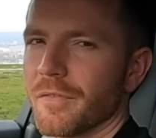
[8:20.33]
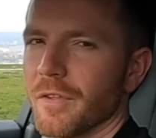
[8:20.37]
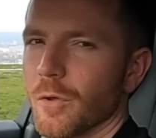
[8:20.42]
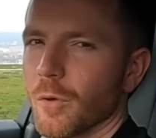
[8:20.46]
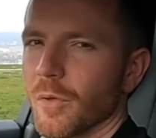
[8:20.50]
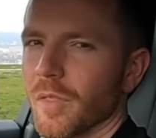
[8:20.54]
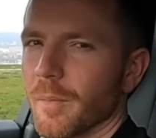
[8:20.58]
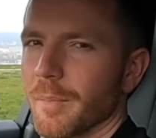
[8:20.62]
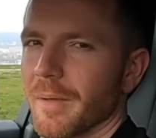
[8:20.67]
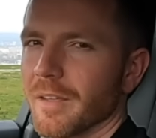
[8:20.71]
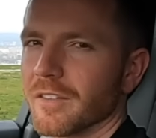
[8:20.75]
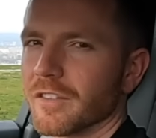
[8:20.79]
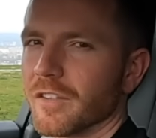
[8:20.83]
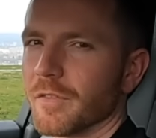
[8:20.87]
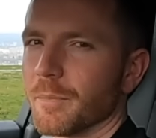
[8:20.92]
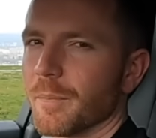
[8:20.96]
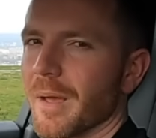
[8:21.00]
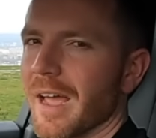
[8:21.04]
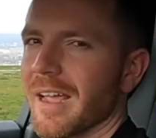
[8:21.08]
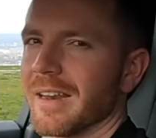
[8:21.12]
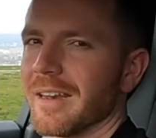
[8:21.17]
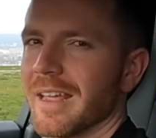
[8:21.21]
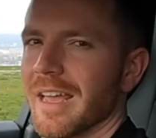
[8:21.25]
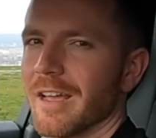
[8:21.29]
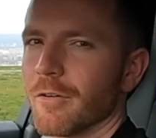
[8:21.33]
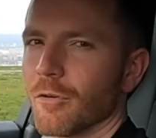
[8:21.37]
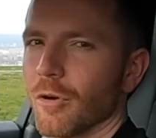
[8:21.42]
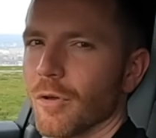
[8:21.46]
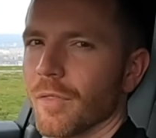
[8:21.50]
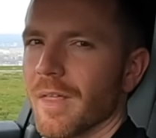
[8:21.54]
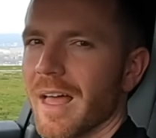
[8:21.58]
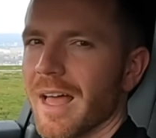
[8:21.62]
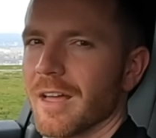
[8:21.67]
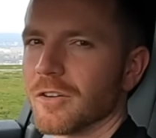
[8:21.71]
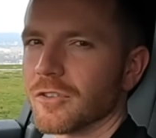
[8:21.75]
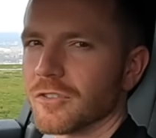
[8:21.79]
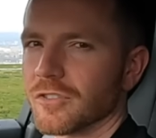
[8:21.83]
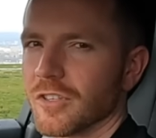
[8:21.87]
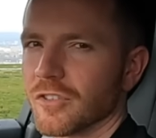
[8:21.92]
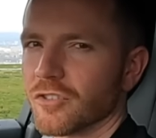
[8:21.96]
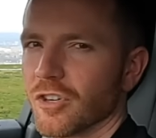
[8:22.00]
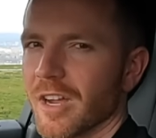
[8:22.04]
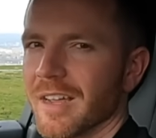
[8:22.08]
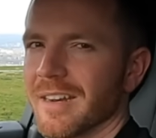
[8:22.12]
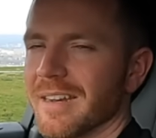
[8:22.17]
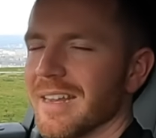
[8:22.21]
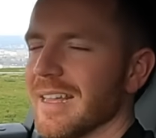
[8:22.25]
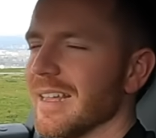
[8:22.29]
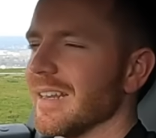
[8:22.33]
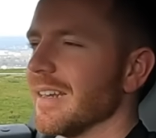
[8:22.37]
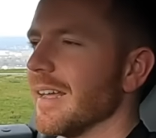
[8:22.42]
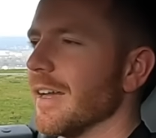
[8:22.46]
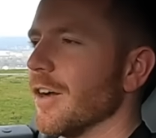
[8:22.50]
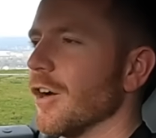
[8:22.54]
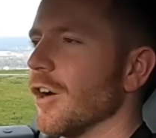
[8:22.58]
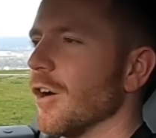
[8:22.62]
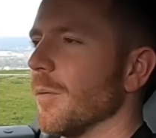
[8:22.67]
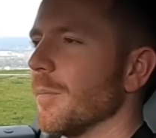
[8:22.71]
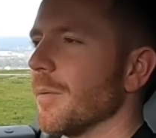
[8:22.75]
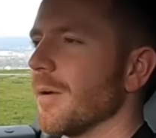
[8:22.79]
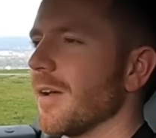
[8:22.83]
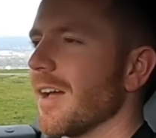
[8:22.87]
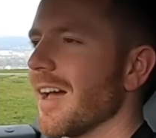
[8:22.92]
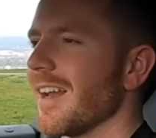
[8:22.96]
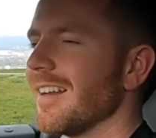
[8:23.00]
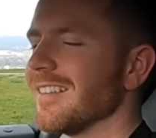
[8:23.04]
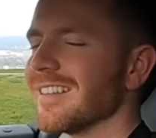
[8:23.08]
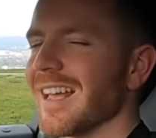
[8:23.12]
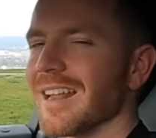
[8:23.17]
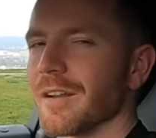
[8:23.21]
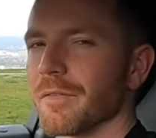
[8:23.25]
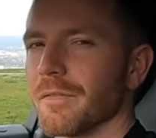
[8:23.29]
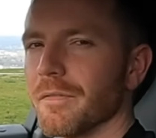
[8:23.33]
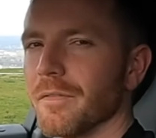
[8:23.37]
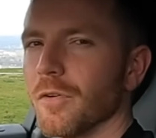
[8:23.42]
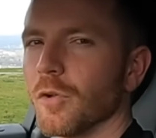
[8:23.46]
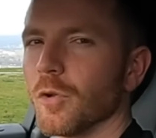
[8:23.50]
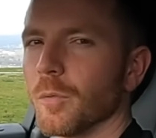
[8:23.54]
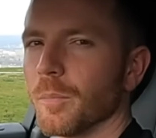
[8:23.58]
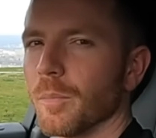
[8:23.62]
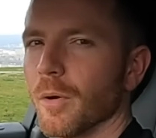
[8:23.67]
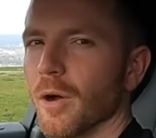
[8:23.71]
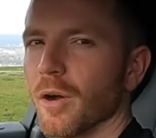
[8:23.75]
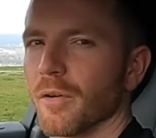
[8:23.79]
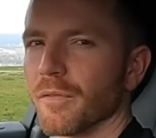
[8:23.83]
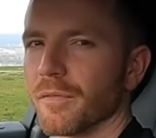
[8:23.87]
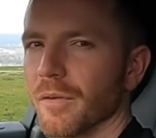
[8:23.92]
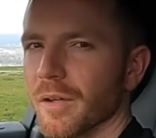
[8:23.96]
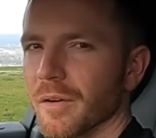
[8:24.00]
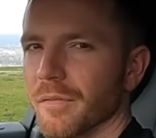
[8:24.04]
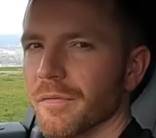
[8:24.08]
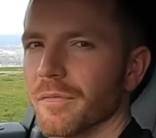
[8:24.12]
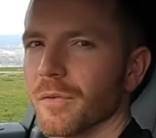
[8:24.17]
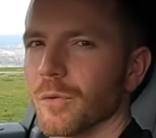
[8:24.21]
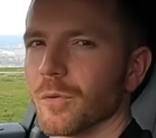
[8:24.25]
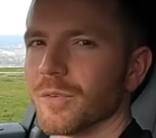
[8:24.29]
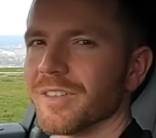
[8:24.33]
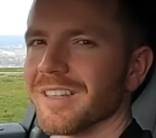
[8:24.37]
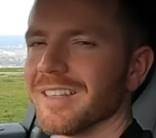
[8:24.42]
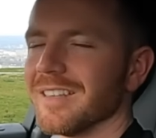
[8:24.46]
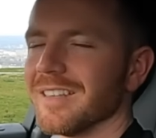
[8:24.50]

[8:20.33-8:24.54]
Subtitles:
few other bits of paint here or there just to try and neaten it up, and it's had a full buff and full